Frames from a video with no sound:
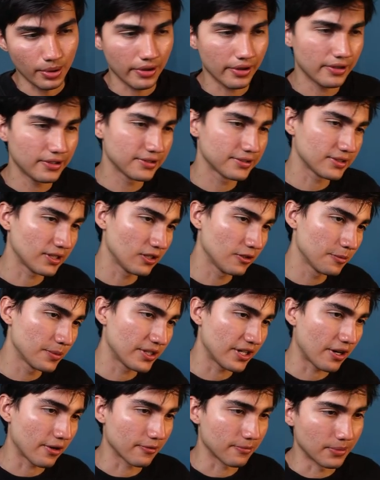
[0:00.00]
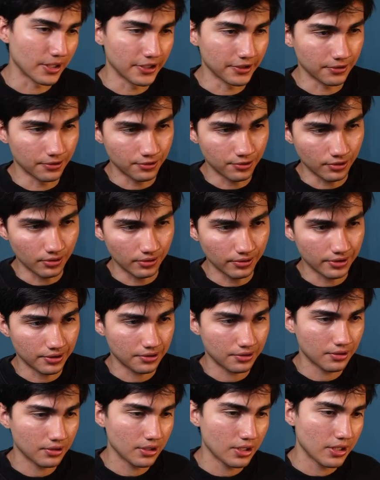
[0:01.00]
But then it's a little bit out of my control
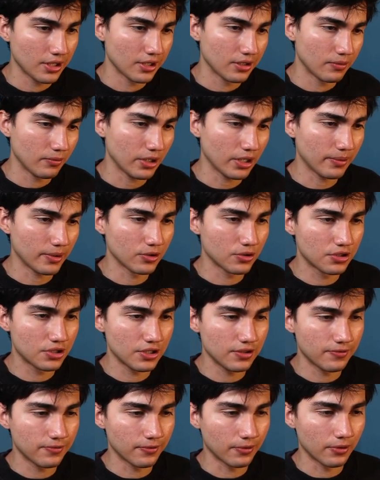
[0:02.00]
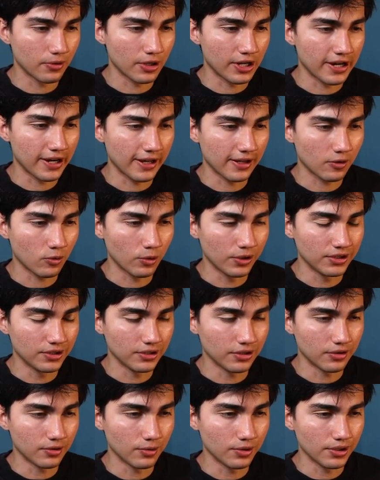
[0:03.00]
there. What about g4,
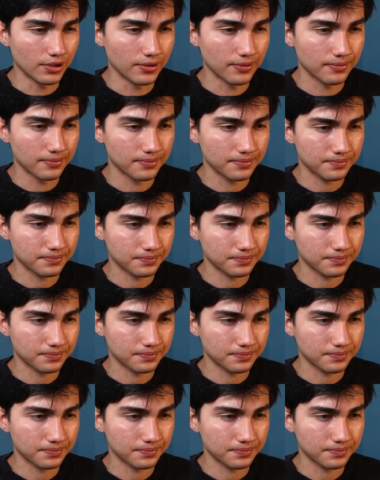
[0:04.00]
queen d3?